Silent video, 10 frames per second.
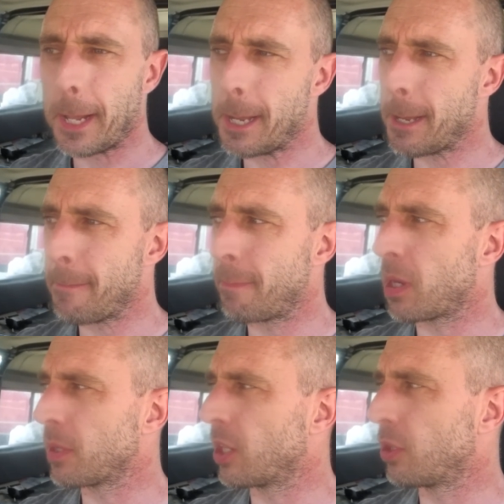Might
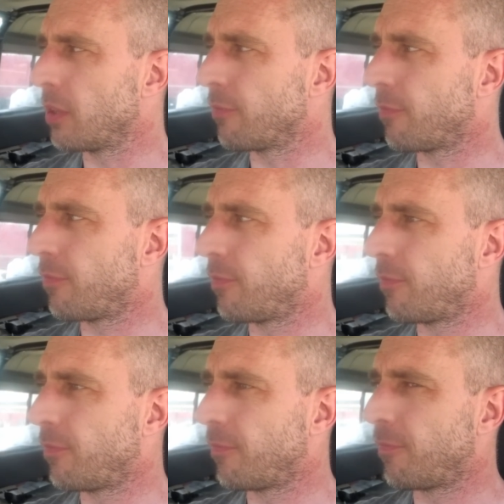be able to do it in
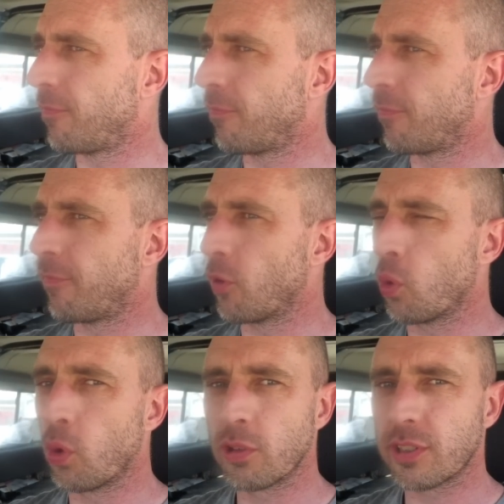
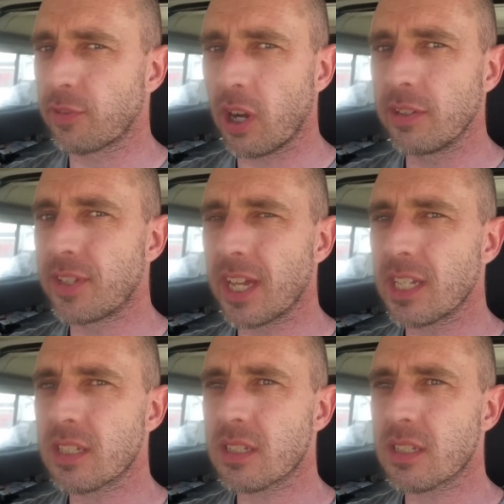4 to 5 days.